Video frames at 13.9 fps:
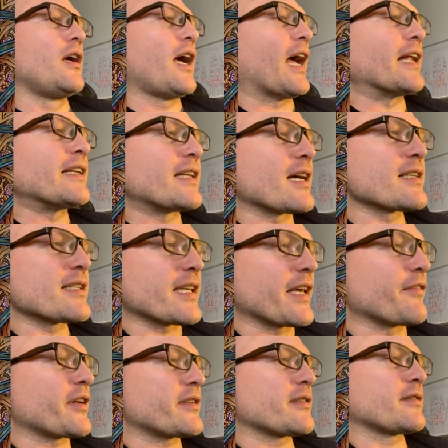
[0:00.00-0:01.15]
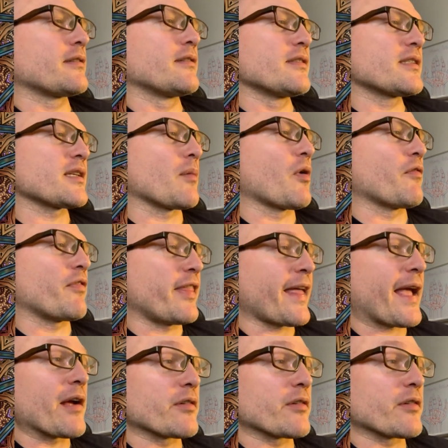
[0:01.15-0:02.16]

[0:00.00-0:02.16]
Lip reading: and does give it some of their